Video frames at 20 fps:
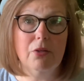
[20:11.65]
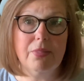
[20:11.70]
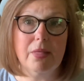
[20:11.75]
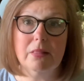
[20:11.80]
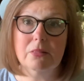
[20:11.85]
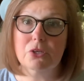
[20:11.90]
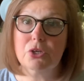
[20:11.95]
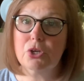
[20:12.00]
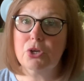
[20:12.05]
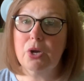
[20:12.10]
They
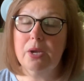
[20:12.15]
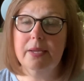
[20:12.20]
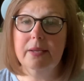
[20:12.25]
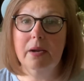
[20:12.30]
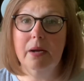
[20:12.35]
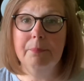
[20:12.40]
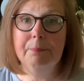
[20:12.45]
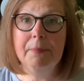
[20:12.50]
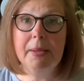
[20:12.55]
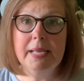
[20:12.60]
look great
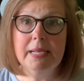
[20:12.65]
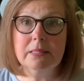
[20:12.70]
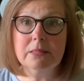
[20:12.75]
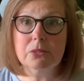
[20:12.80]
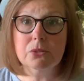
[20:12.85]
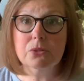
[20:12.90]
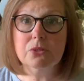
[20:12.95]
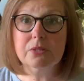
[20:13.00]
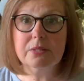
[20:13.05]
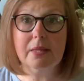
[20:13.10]
on
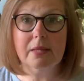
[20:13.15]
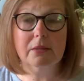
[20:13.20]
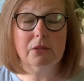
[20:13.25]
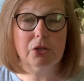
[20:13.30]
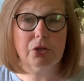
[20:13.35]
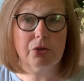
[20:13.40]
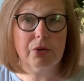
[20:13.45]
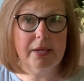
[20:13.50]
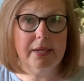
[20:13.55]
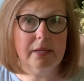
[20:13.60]
mantles. They
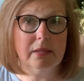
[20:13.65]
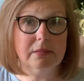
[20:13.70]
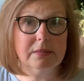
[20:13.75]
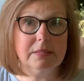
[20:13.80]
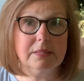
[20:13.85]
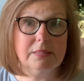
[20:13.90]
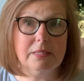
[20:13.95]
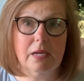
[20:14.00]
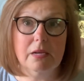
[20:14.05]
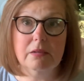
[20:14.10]
look great on
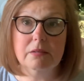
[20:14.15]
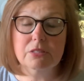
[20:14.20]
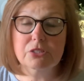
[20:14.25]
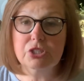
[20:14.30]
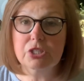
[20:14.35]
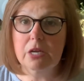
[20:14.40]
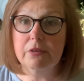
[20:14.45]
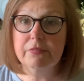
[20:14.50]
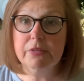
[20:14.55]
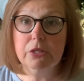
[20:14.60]

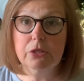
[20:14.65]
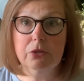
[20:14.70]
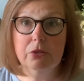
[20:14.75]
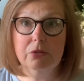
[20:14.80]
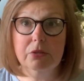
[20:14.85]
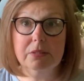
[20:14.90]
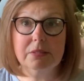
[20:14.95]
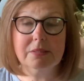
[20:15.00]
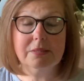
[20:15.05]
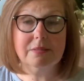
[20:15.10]
shelving
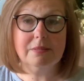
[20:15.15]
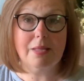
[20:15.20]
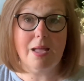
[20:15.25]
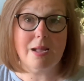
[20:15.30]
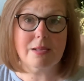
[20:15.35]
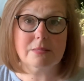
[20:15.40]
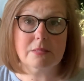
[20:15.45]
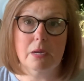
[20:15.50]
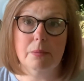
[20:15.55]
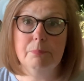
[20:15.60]
units,
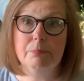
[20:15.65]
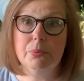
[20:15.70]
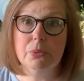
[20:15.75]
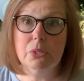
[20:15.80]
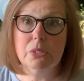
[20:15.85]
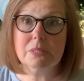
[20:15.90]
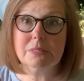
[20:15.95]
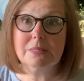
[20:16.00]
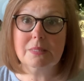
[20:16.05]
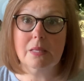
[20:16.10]
stacked on
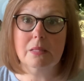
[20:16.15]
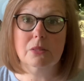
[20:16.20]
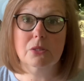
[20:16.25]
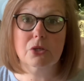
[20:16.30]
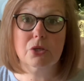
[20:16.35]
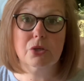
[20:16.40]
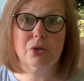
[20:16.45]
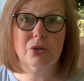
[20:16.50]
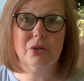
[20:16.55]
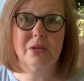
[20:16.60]
books. They
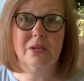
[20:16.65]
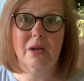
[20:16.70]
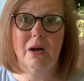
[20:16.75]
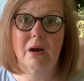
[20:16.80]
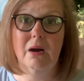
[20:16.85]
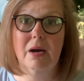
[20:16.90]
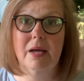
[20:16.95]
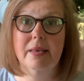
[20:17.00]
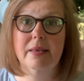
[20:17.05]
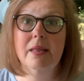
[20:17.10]
look good
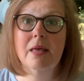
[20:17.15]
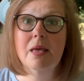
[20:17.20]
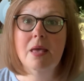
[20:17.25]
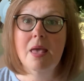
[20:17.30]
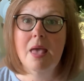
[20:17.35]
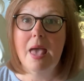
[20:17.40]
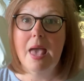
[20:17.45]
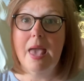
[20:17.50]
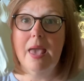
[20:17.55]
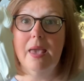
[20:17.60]
on
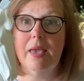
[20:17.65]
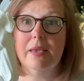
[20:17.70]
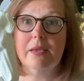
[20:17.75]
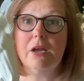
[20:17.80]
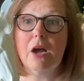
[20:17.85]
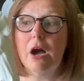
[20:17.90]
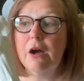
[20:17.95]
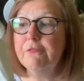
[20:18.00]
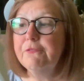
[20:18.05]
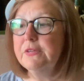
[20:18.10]
a
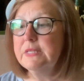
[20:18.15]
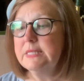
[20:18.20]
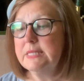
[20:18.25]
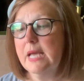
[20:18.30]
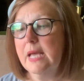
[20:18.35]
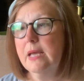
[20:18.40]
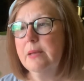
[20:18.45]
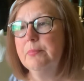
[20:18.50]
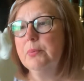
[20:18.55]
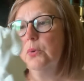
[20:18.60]
coffee
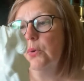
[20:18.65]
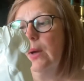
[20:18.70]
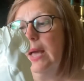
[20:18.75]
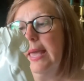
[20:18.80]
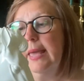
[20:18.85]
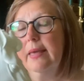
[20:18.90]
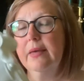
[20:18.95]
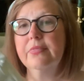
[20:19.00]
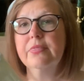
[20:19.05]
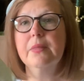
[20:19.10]
table,
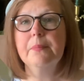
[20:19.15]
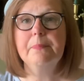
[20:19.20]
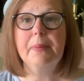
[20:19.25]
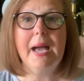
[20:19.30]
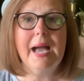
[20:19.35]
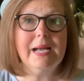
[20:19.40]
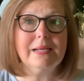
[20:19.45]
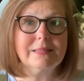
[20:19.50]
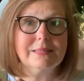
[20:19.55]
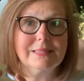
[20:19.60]
and the
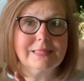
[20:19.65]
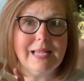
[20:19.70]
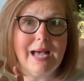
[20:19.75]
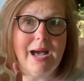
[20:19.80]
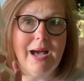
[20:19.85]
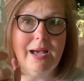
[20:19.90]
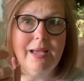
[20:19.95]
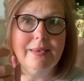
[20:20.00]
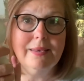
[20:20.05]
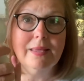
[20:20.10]
back
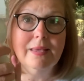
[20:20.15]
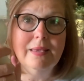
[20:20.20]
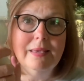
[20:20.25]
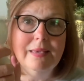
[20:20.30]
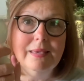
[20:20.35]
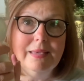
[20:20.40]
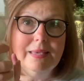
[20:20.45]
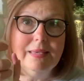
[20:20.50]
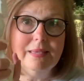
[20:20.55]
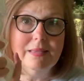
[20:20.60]
side
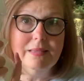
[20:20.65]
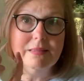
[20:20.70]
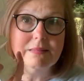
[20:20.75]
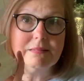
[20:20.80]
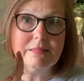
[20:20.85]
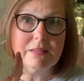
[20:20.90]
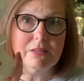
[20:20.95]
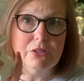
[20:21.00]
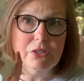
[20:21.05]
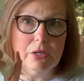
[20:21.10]

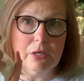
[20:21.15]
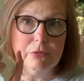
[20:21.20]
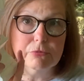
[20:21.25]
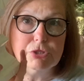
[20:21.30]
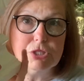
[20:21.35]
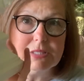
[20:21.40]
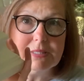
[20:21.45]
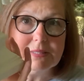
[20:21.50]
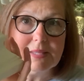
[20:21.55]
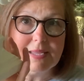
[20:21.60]
is, you know,
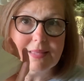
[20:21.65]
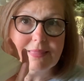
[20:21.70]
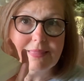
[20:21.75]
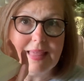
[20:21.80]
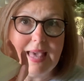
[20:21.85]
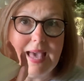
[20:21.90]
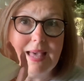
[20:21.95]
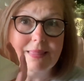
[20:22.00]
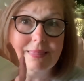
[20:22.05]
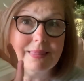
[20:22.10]
just like
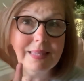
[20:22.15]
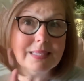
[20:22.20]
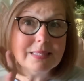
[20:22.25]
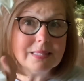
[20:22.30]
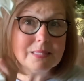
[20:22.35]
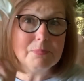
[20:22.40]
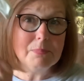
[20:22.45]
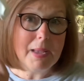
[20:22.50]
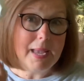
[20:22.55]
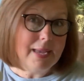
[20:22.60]
that.
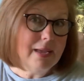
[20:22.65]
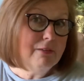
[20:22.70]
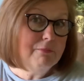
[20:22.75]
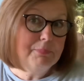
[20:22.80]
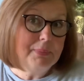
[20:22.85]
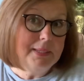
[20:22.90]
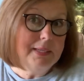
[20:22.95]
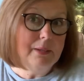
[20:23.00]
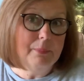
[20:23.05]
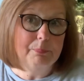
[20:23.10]
This may have
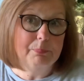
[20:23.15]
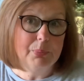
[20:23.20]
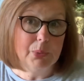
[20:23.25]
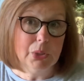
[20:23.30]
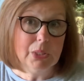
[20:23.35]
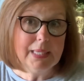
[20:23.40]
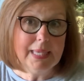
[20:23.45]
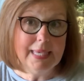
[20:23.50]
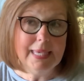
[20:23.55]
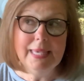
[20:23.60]
been a
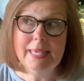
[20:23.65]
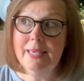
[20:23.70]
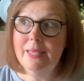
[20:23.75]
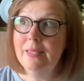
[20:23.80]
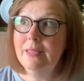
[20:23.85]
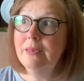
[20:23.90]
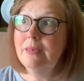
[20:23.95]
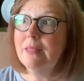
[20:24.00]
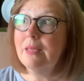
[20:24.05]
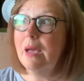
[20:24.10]

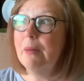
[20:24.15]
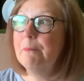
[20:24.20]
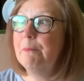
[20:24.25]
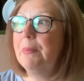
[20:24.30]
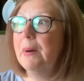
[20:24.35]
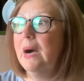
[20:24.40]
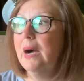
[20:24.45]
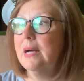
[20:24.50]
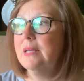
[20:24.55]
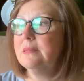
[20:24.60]
bookend,
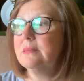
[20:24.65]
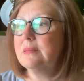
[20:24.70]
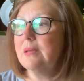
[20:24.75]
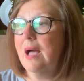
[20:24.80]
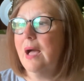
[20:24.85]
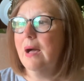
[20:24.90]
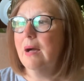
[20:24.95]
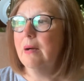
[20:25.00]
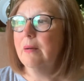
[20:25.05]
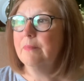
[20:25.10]
but
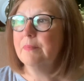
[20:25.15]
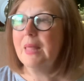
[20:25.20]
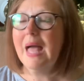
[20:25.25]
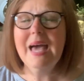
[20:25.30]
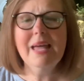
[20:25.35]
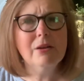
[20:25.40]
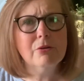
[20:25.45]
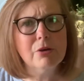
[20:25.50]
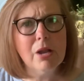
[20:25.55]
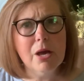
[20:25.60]
I
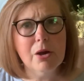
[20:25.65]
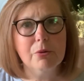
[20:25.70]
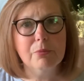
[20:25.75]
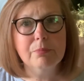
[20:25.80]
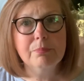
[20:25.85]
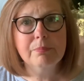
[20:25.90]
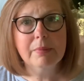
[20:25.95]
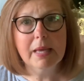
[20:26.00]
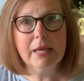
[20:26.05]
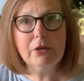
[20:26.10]
don't know.
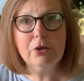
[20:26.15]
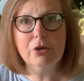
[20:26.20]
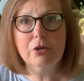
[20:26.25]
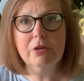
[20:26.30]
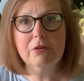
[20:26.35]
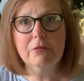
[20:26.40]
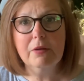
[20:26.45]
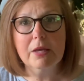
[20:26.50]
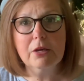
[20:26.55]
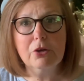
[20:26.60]
It
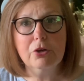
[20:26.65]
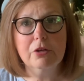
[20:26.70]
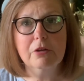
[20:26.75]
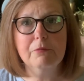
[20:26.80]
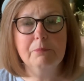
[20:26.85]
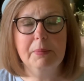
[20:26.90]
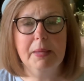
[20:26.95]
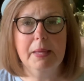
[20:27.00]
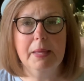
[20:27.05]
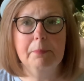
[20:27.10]
could
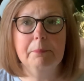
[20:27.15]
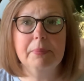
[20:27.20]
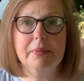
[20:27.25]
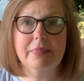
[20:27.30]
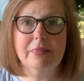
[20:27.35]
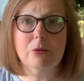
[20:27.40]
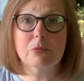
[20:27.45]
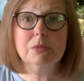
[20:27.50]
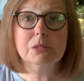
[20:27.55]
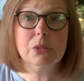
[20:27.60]
have been, but
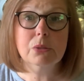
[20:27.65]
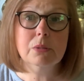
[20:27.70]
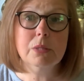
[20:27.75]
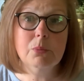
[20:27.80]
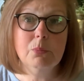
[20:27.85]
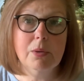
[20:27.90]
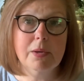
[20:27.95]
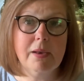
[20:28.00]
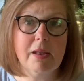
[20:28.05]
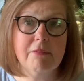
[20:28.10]
there was only
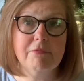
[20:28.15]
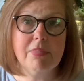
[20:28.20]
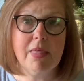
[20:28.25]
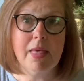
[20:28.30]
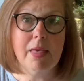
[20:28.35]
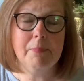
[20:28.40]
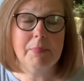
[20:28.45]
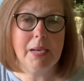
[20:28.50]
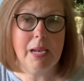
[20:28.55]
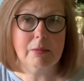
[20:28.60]
one of
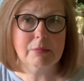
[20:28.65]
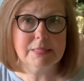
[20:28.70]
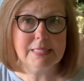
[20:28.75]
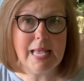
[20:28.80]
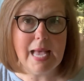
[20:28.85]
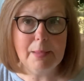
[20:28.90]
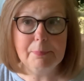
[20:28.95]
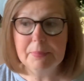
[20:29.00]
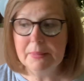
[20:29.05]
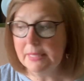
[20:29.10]
them, and I was
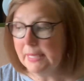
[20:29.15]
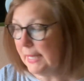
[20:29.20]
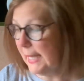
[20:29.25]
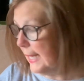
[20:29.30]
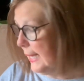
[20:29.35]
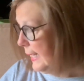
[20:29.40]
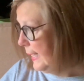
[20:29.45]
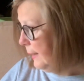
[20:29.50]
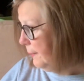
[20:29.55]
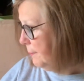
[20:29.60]
happy to
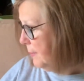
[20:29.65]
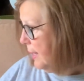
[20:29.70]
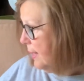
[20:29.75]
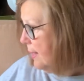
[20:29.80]
get him.